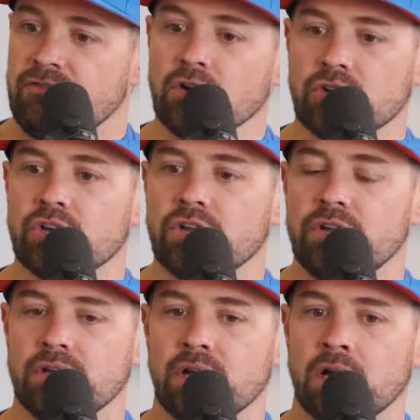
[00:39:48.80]
Felt good.
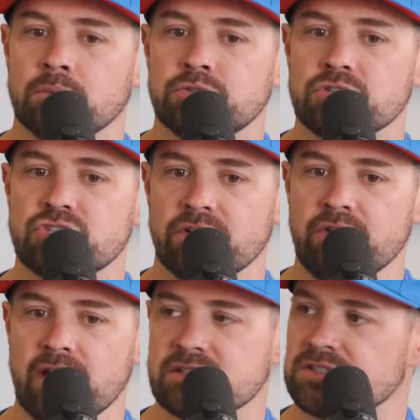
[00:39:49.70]
So
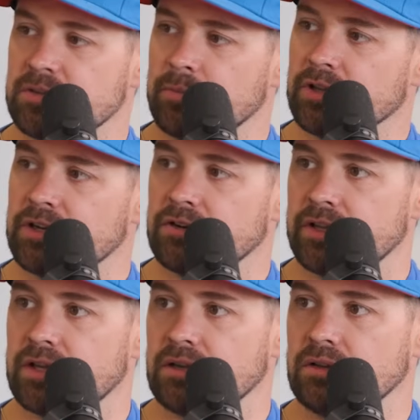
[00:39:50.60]
Chevy has a simulator
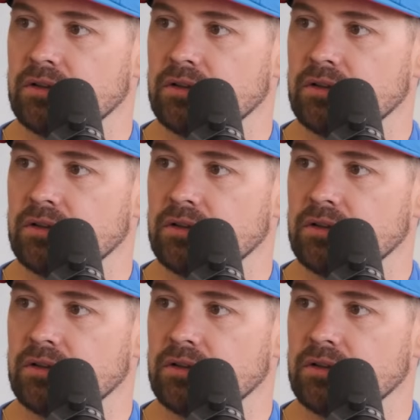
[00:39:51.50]
that